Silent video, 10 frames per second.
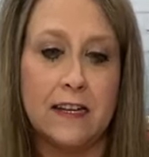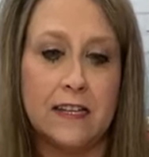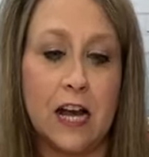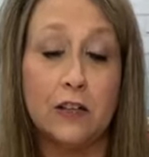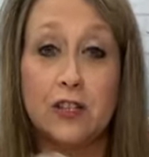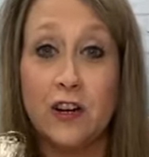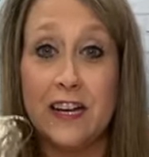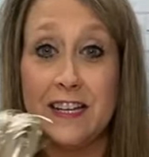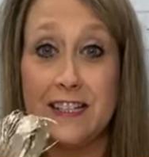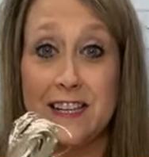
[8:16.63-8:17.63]
Dollar Tree
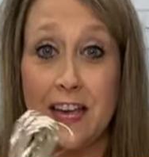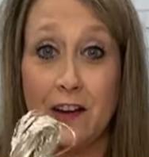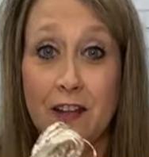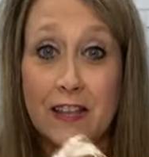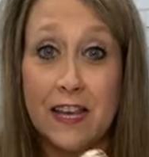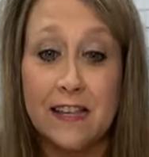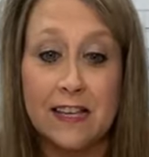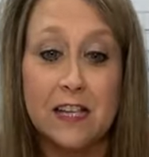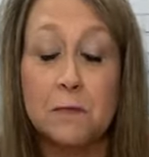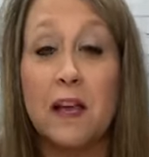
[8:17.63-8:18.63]
does carry these,
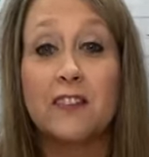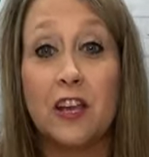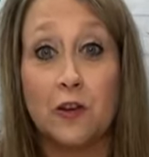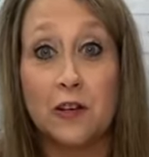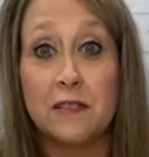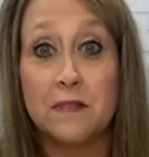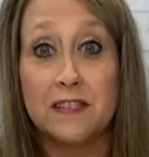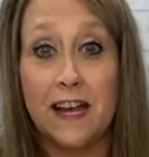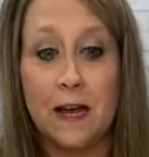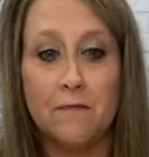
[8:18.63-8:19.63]
especially at Christmas
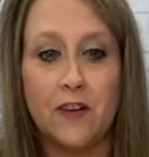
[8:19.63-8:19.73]
time,